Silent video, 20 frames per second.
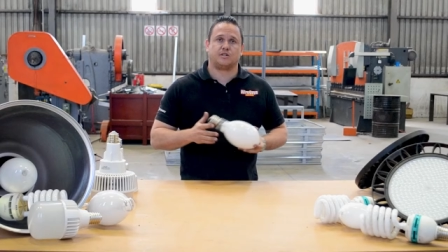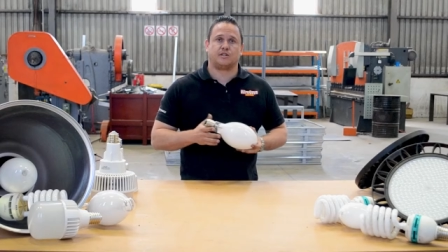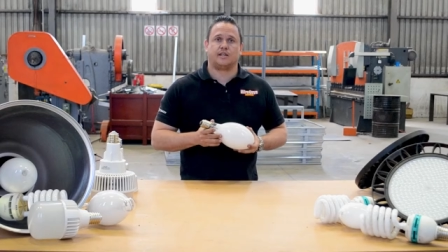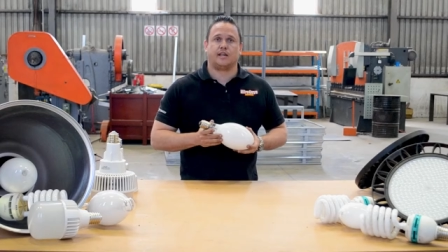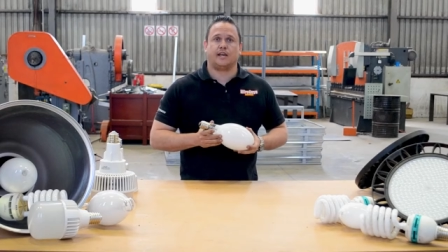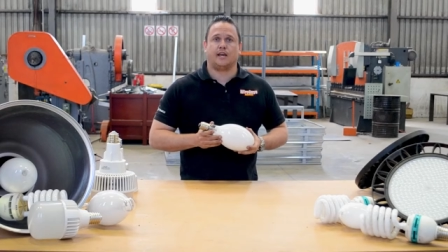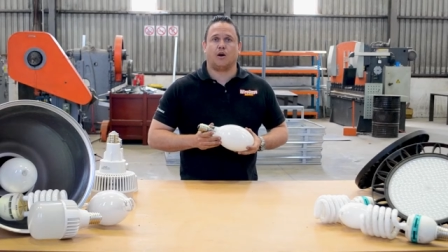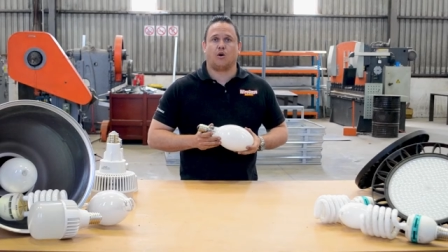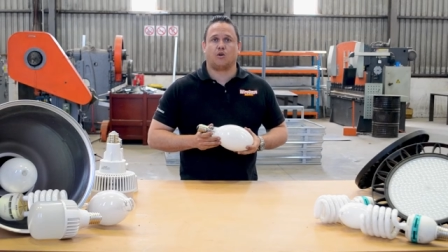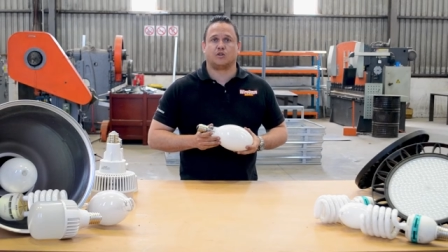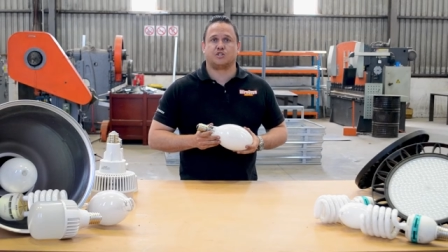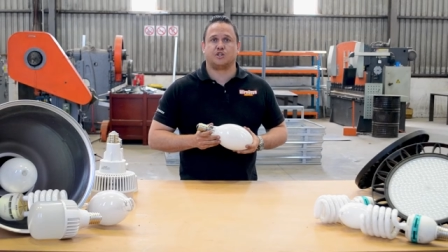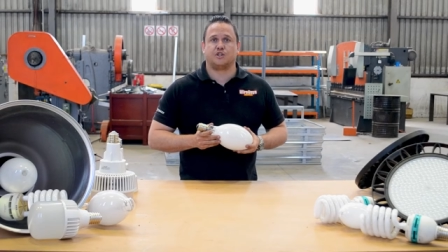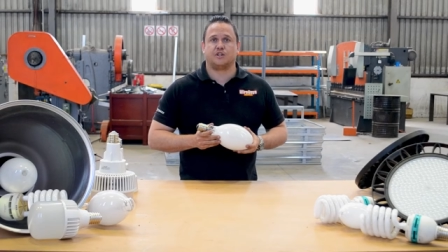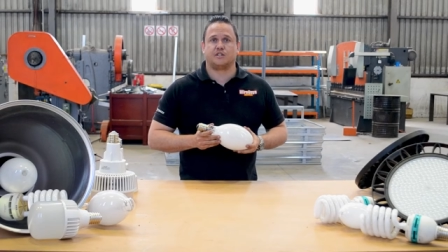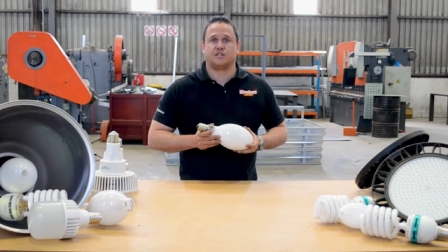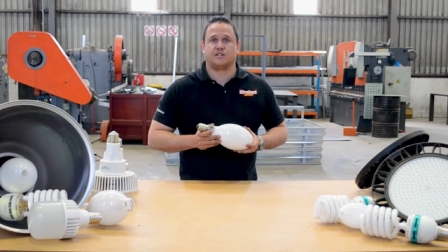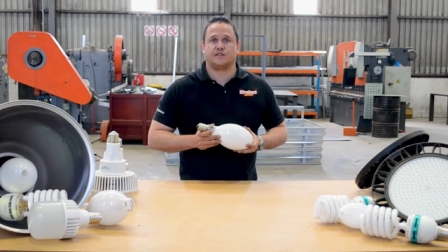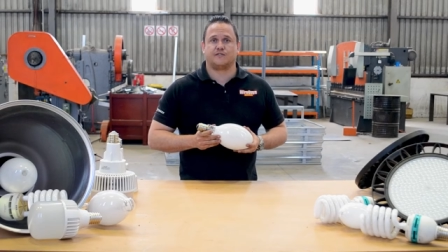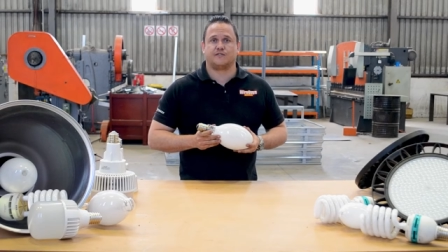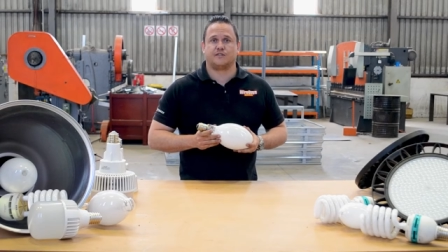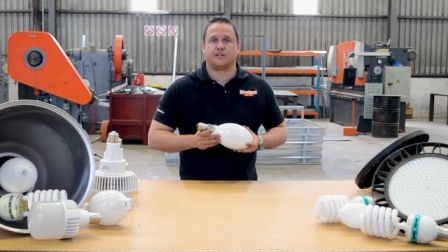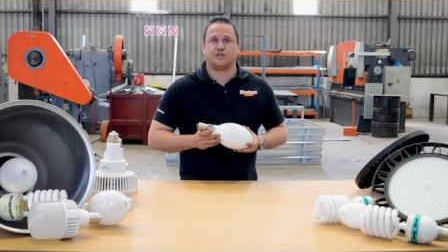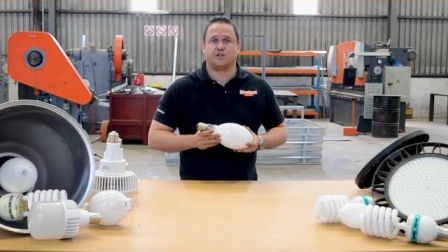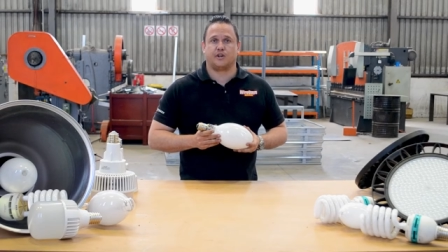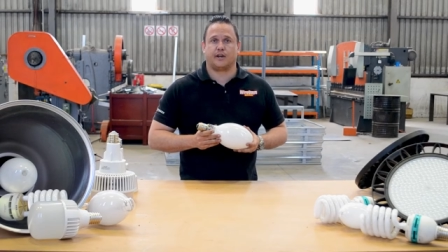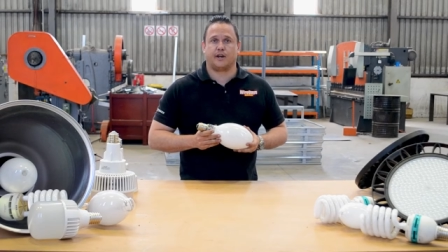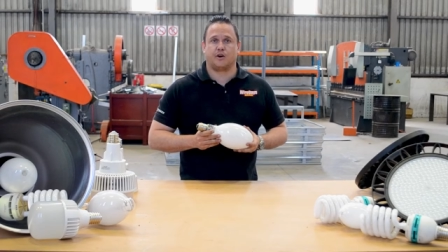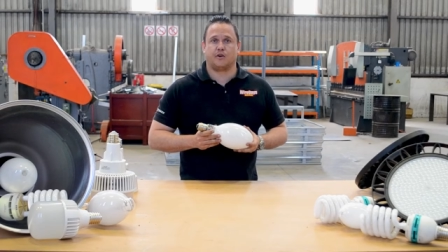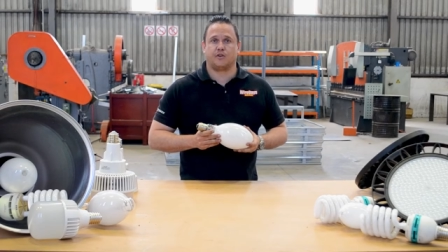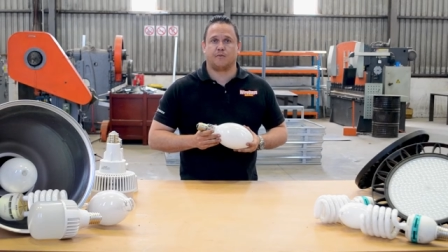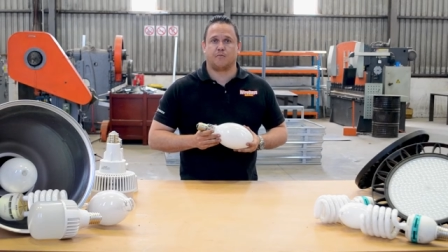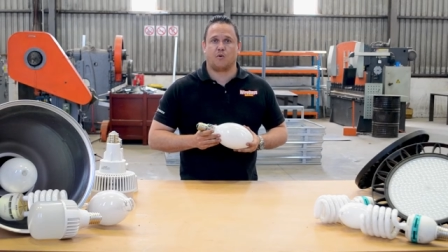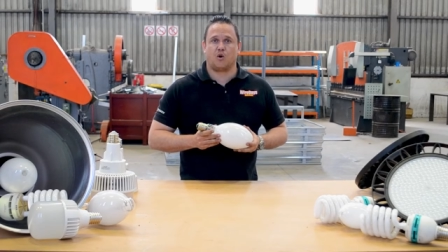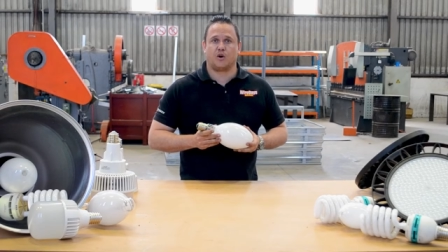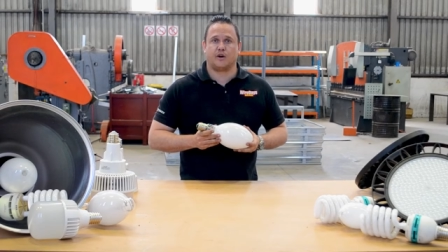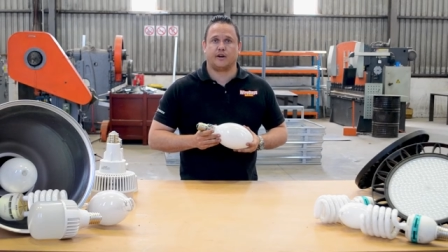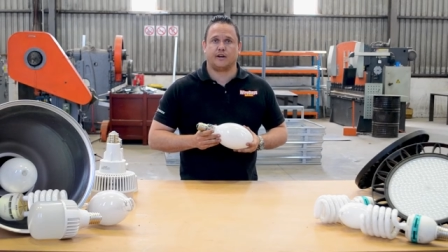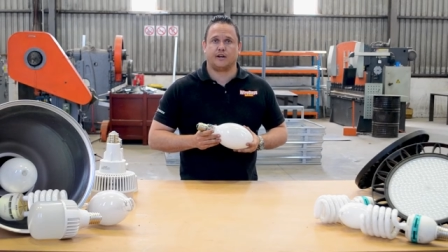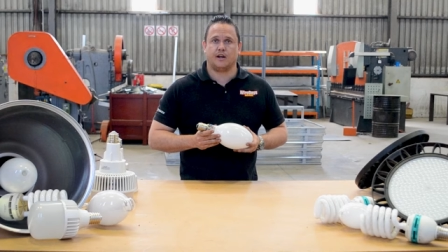the alternatives that you get on the
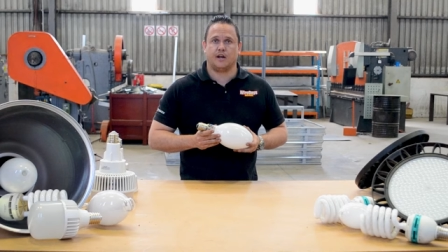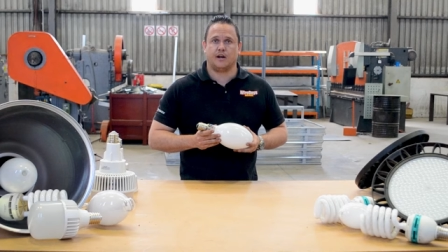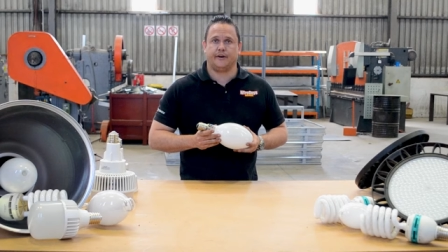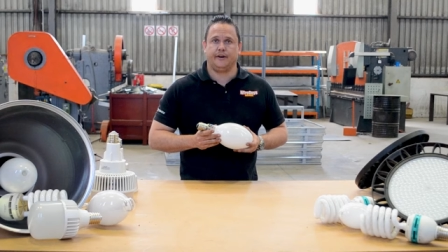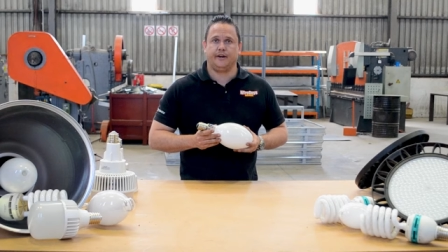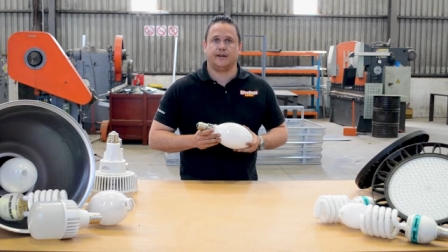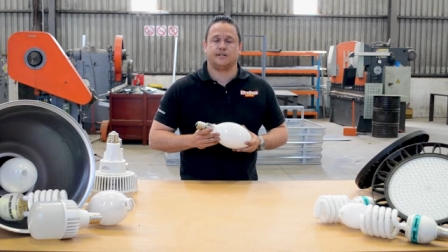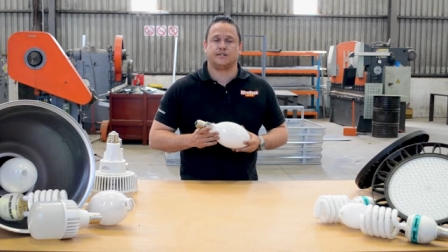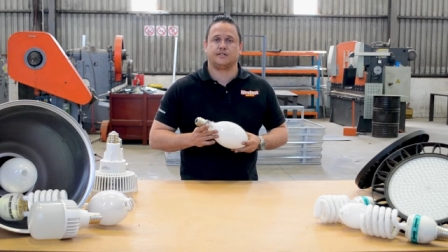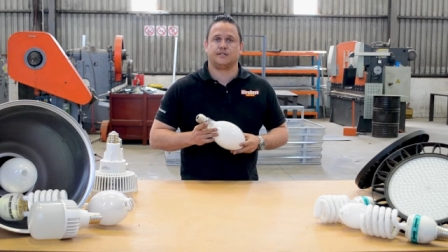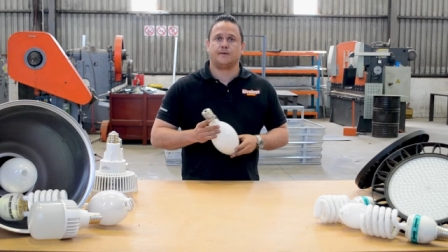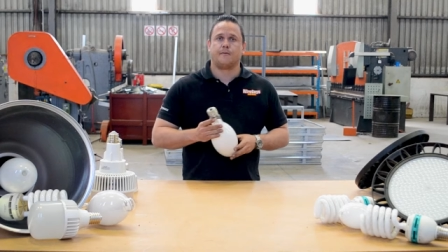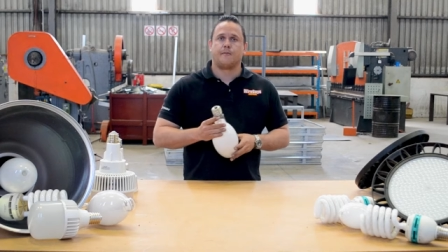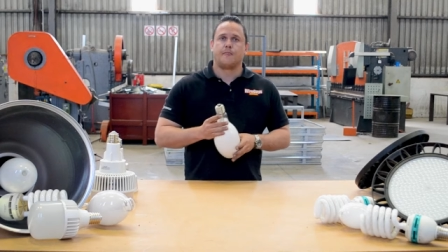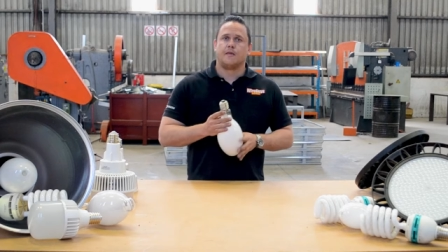market nowadays.